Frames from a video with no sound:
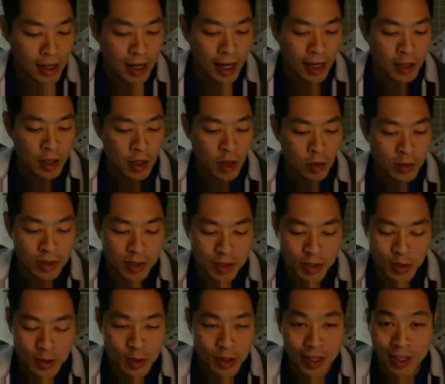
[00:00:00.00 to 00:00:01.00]
I know this
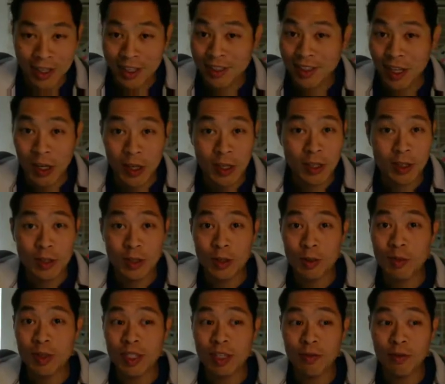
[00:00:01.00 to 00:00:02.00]
is, like I said, it's
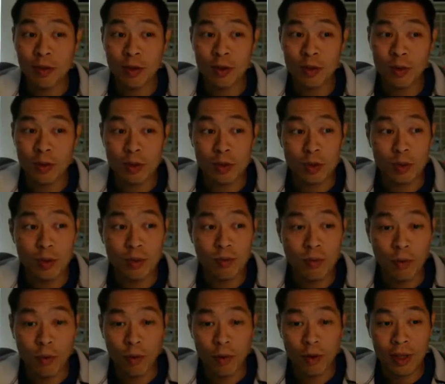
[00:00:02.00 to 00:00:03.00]
going to be difficult. We'll do it
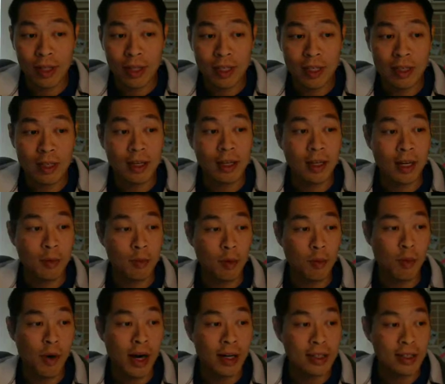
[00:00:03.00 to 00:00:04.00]
for like a
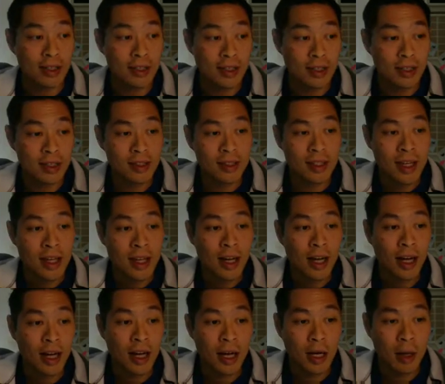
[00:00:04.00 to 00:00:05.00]
couple practices.
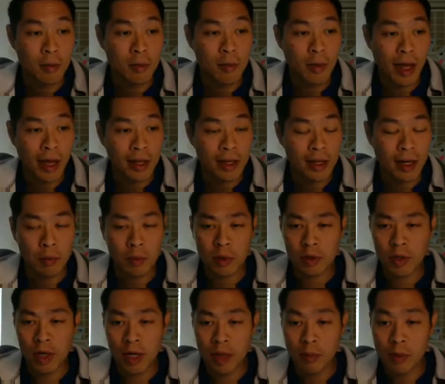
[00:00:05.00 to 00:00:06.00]
And I'm
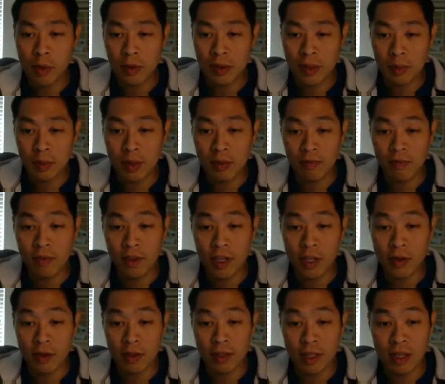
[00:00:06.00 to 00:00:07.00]
going to try to post up some
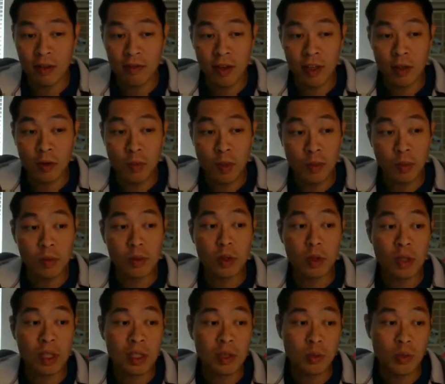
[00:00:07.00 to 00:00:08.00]
videos of other people
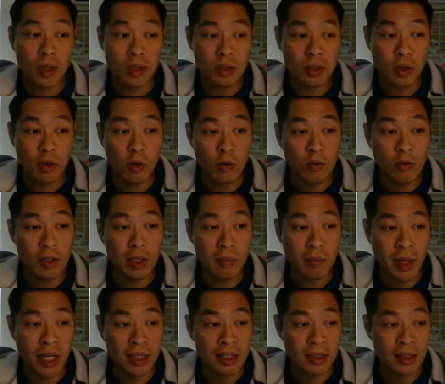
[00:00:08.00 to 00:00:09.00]
doing it as well, so hopefully
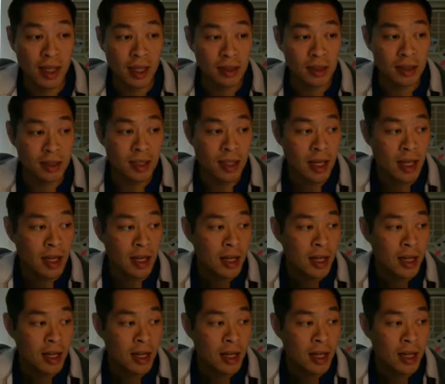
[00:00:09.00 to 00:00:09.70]
it makes sense.